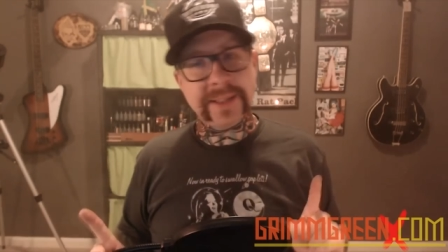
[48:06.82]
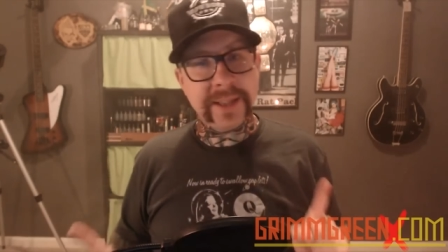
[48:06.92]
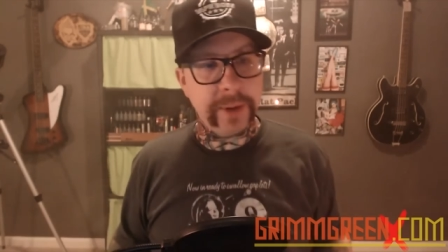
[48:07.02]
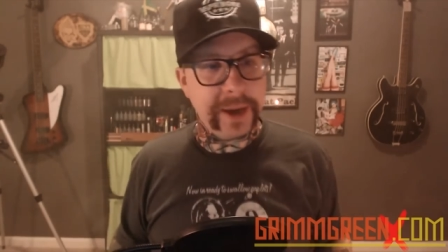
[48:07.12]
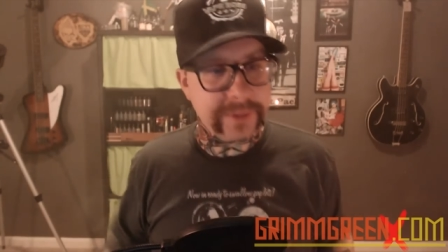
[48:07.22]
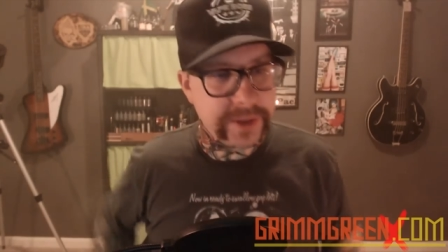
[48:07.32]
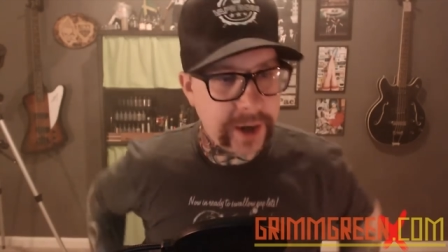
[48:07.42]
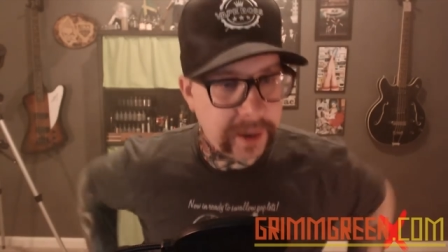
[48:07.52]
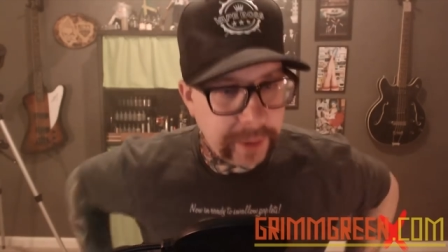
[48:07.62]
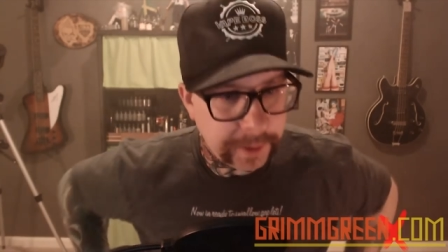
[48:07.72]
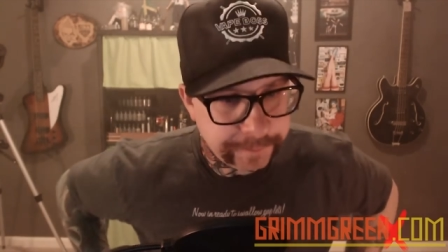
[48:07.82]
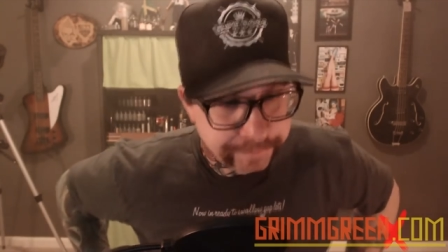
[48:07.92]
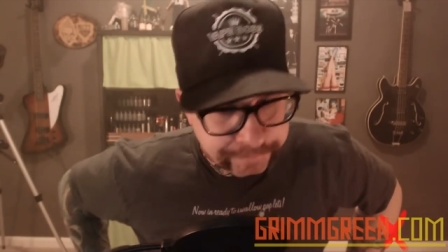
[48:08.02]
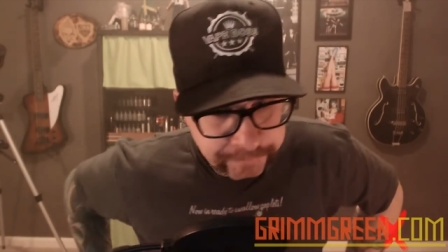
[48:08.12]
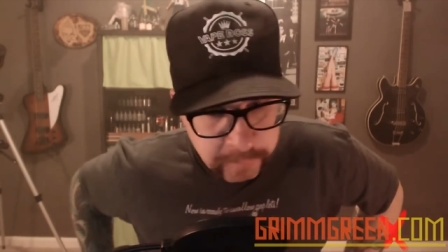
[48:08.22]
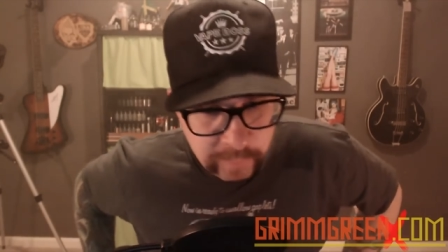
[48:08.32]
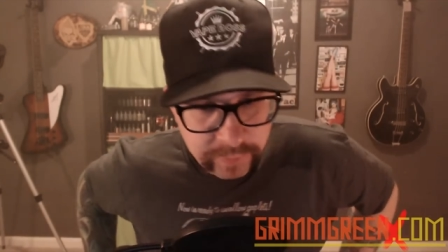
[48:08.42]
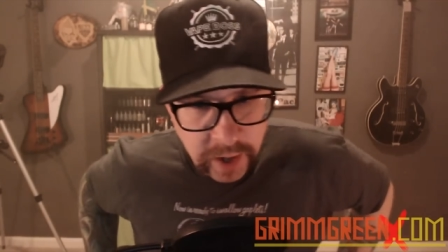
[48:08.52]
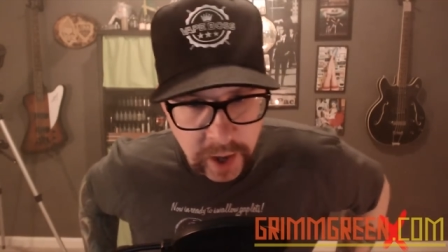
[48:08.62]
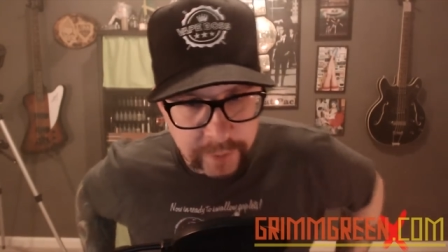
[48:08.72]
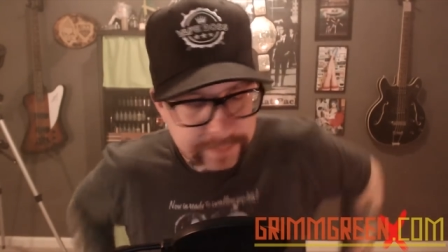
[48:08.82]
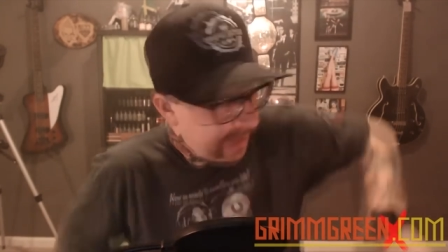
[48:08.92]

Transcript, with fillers: thing we have to talk about, um,